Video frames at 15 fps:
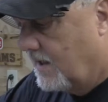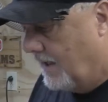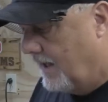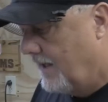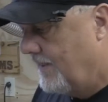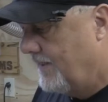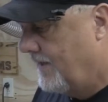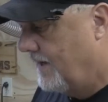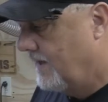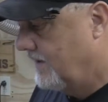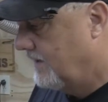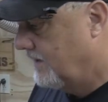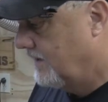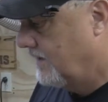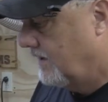and
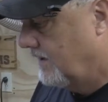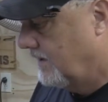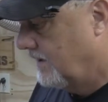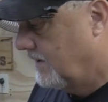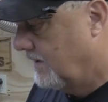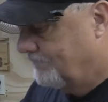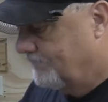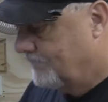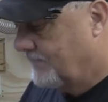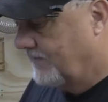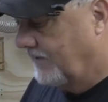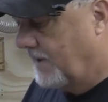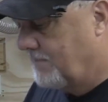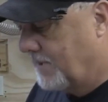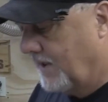then
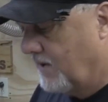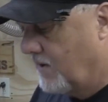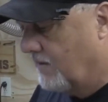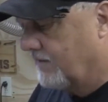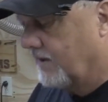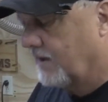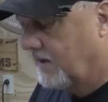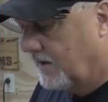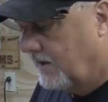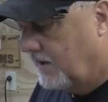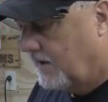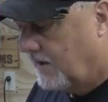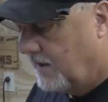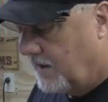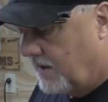flip it over,
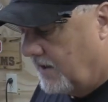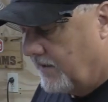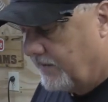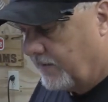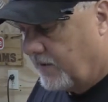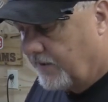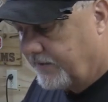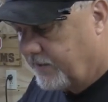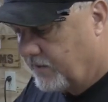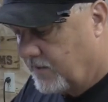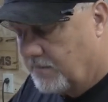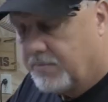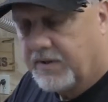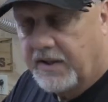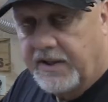throw it through
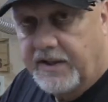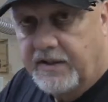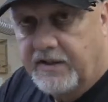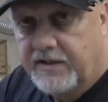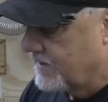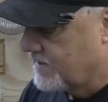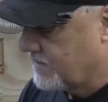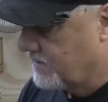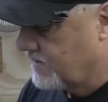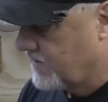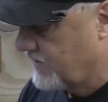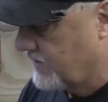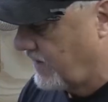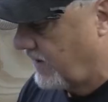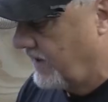the planer. This one's
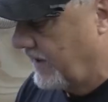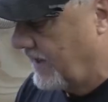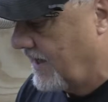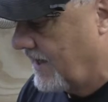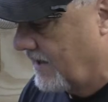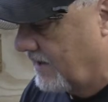starting out a